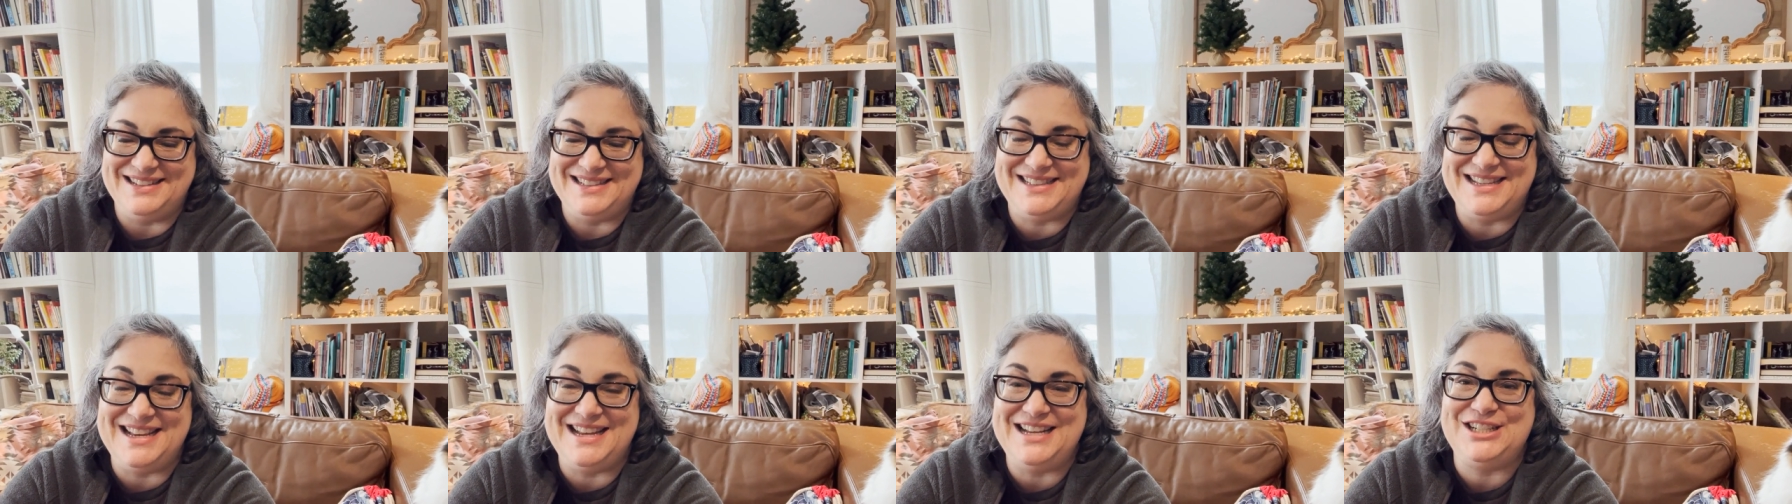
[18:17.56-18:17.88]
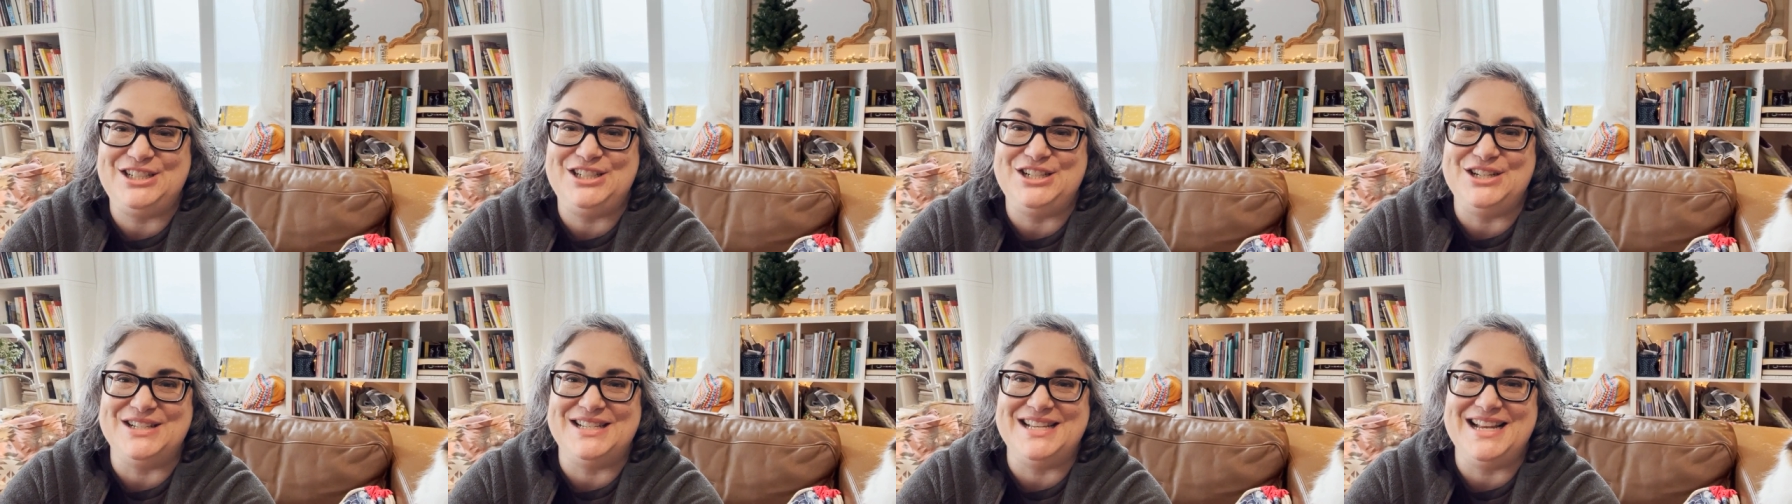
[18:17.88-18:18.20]
see,
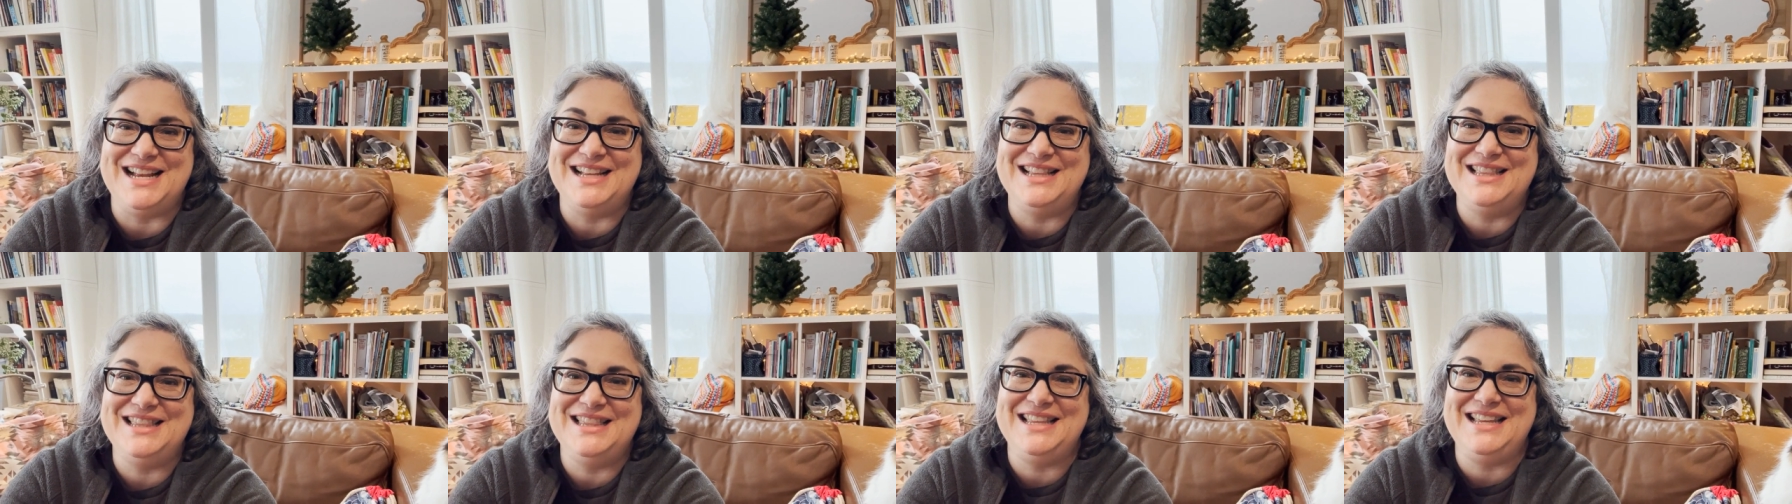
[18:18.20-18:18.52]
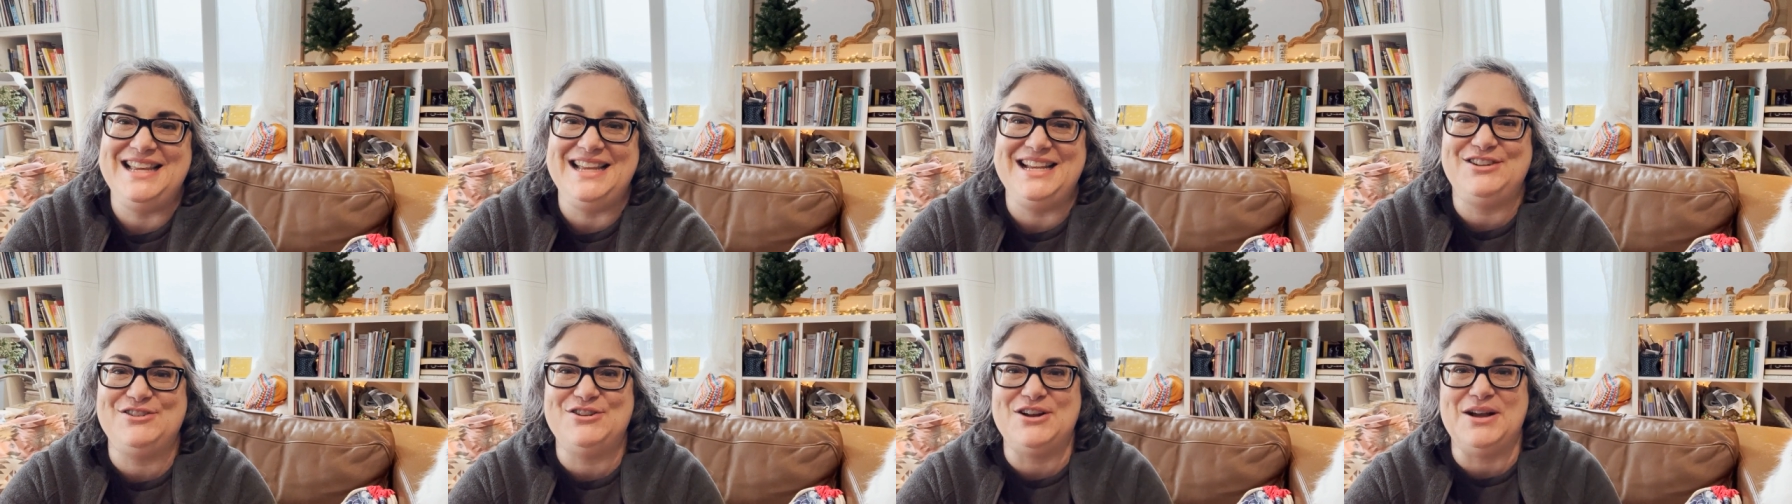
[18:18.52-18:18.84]
she's hitting
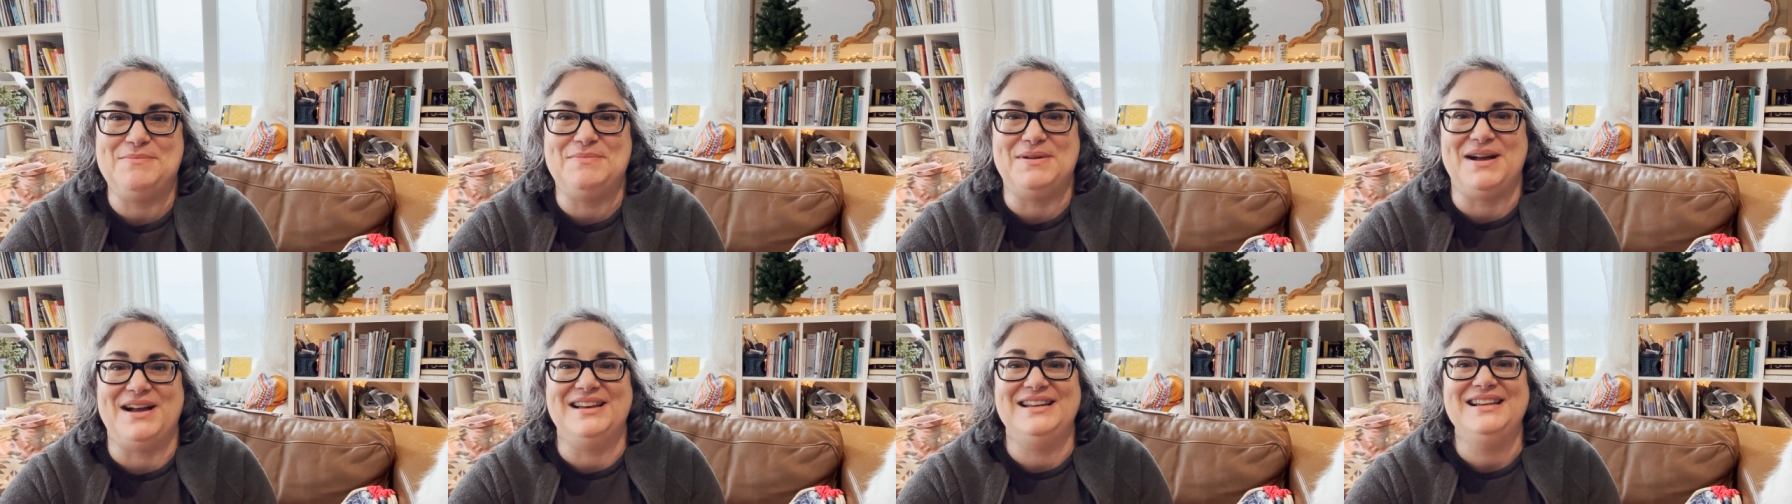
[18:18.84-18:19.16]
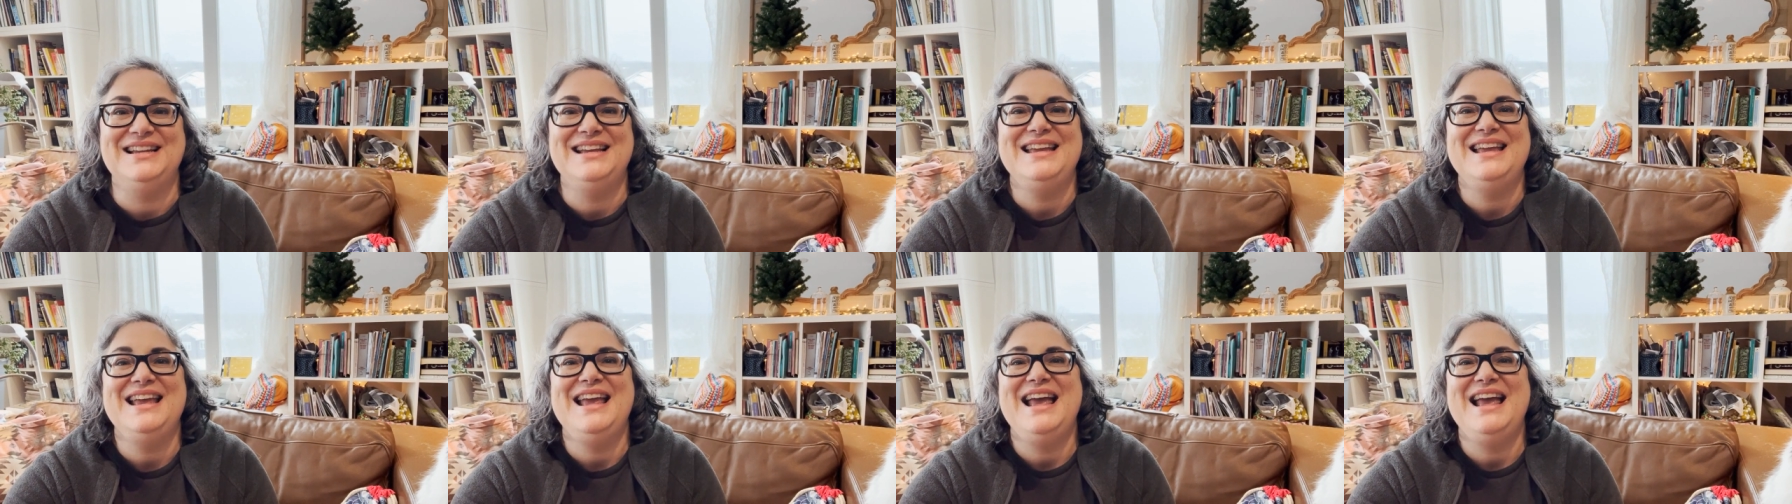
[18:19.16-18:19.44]
the tripod.